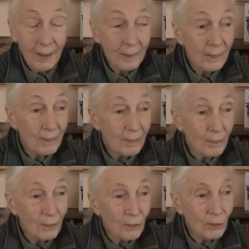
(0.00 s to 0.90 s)
And
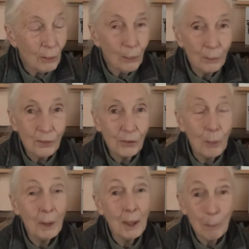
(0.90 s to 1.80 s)
so
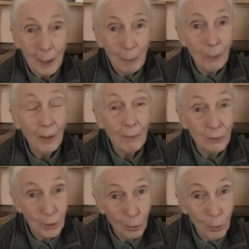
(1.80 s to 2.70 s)
many people
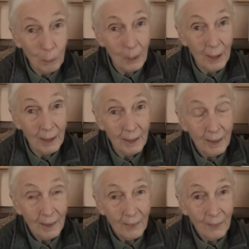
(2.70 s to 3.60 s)
have told me
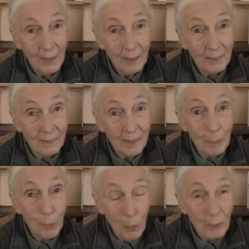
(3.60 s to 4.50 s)
that they
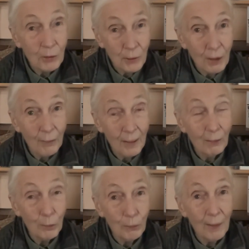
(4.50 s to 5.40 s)
promise now
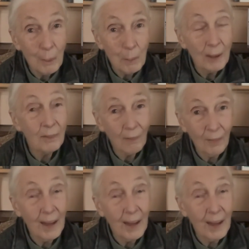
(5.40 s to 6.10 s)
they'll do their bit that